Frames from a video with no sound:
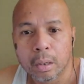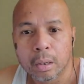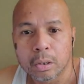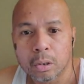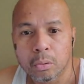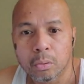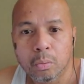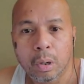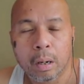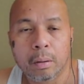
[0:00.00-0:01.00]

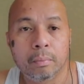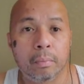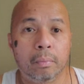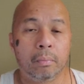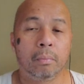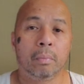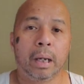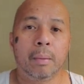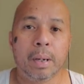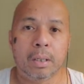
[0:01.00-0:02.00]
So,
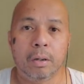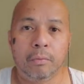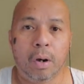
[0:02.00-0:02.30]
like I mentioned,